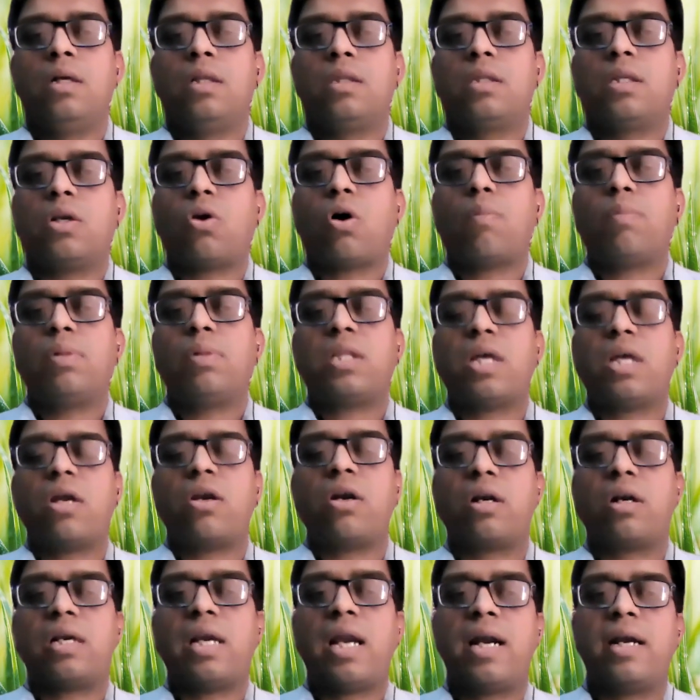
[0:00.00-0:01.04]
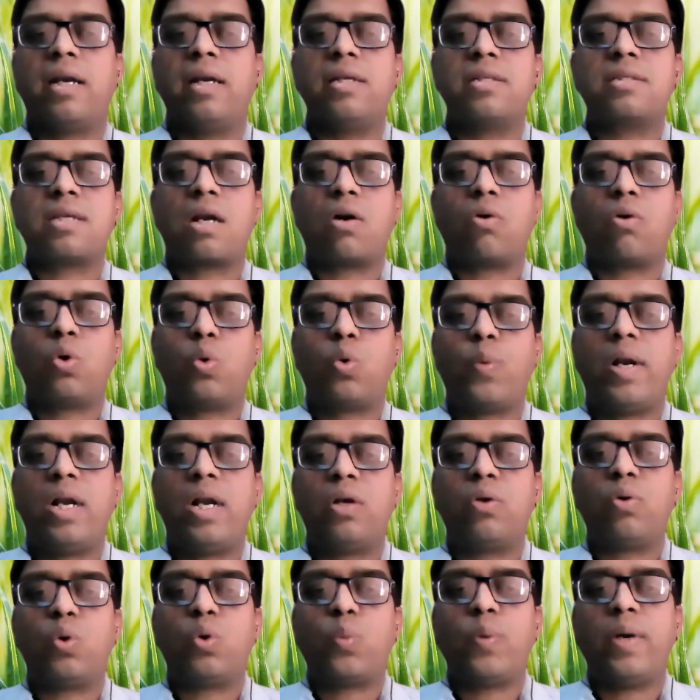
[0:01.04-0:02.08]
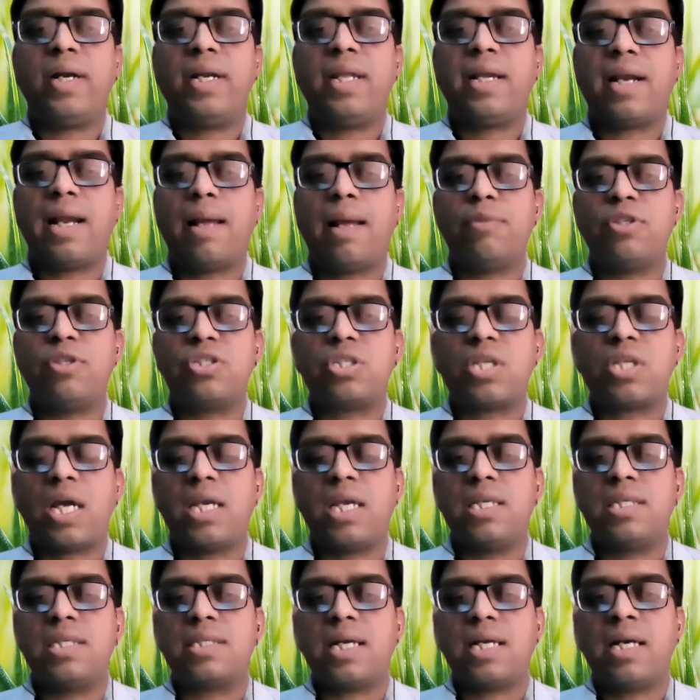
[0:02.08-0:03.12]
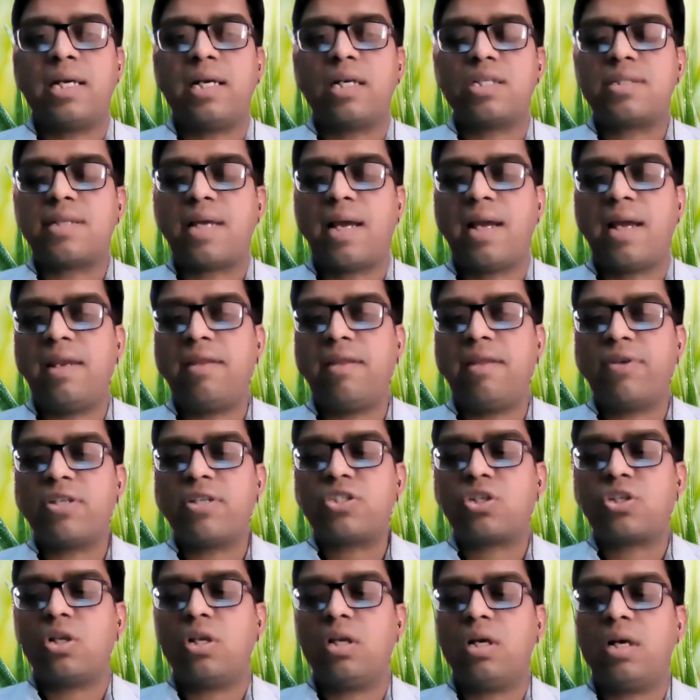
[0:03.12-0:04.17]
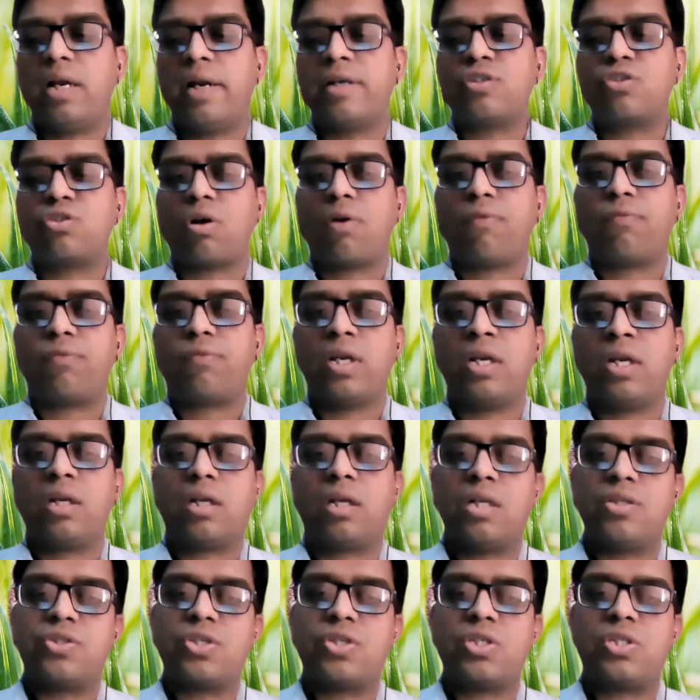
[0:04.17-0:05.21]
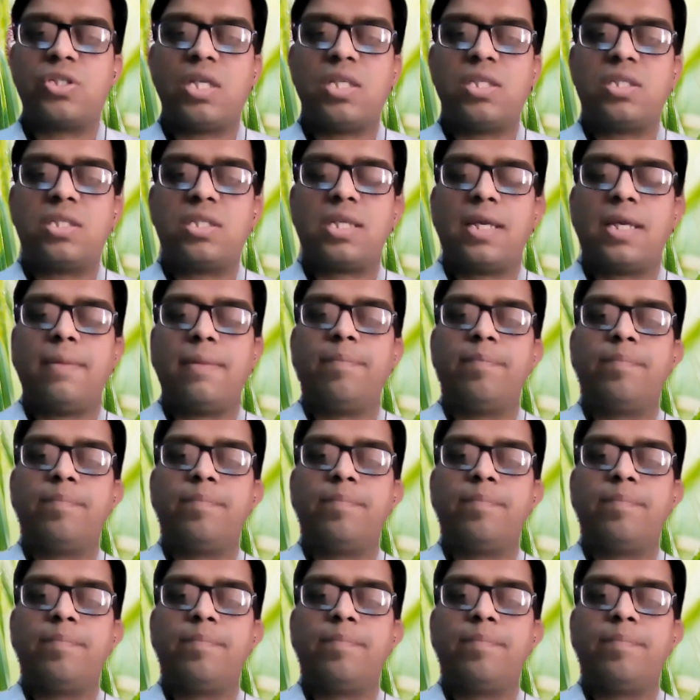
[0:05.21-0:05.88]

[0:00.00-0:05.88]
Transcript: The normal thyroid gland is around 12 to 20 grams in size, and it is highly vascular and soft in consistency.